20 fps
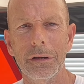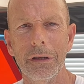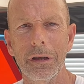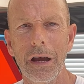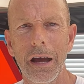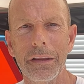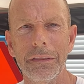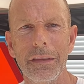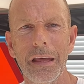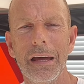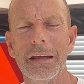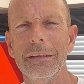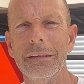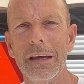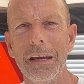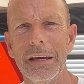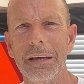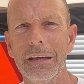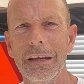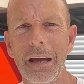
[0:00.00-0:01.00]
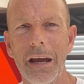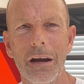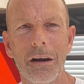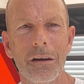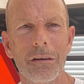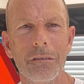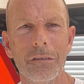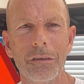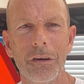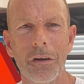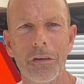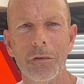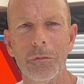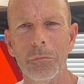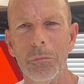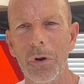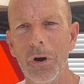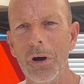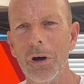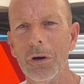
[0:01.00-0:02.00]
Got that taken care of. Another
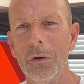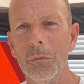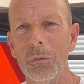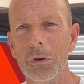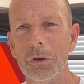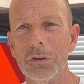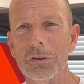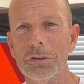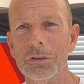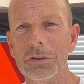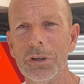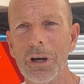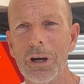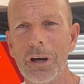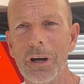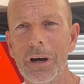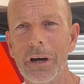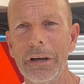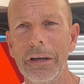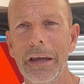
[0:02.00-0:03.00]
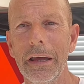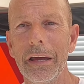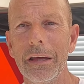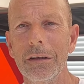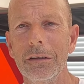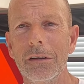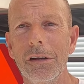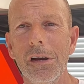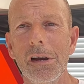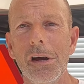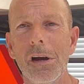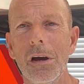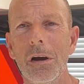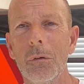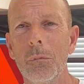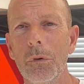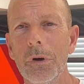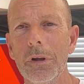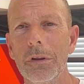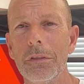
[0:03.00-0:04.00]
bug was again
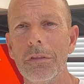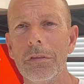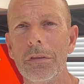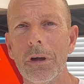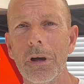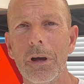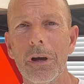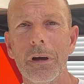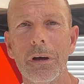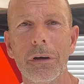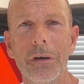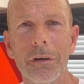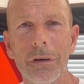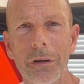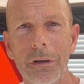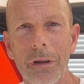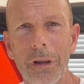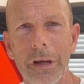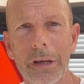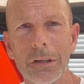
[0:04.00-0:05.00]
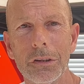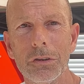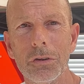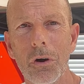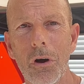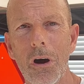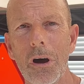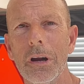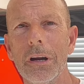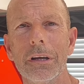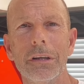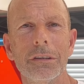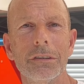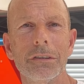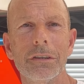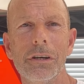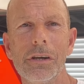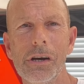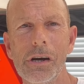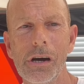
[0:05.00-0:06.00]
with
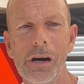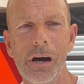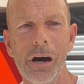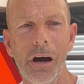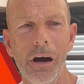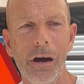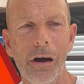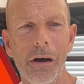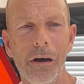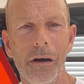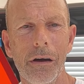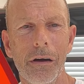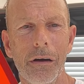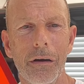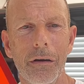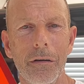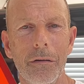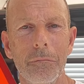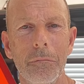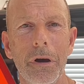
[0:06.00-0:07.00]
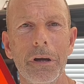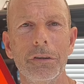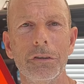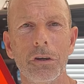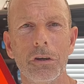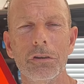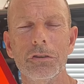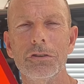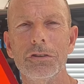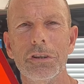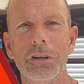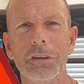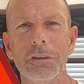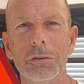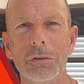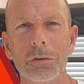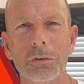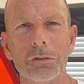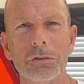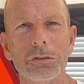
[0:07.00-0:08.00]
electronics. My turn
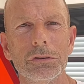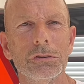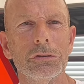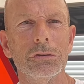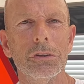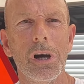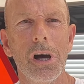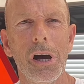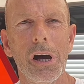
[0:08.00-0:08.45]
signals